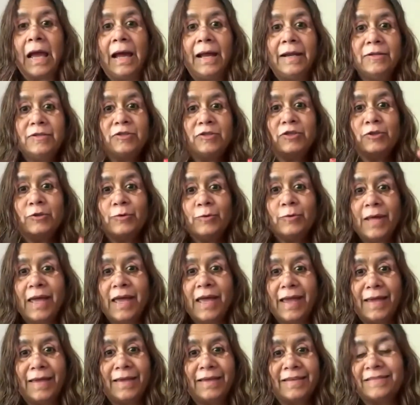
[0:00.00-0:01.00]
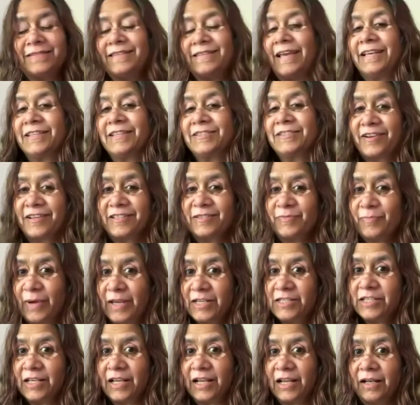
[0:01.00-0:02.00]
And today is extra
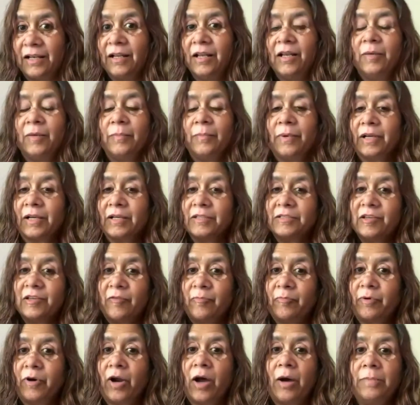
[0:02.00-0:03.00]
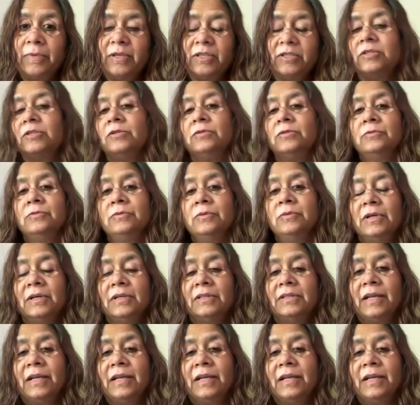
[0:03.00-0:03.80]
special because I promised you